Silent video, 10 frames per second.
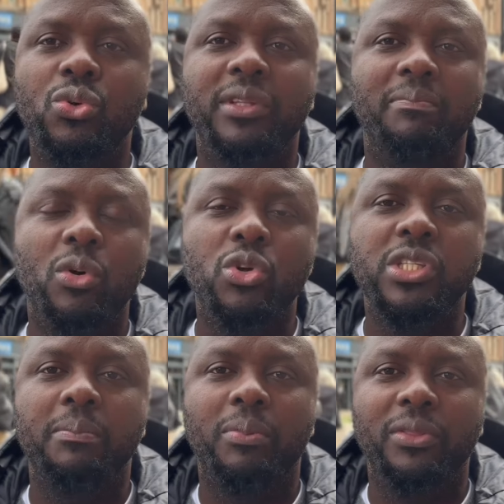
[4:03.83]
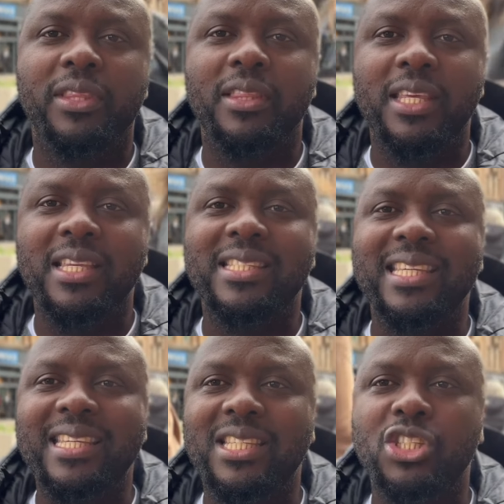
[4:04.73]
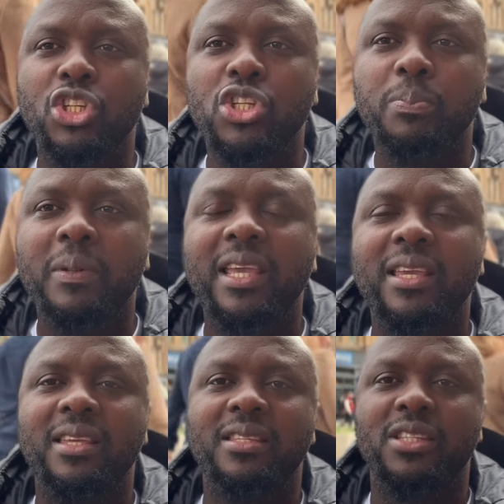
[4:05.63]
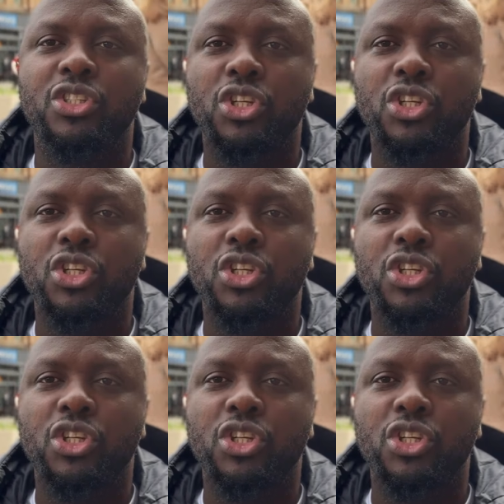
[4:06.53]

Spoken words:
the most important things easy. Just play easy.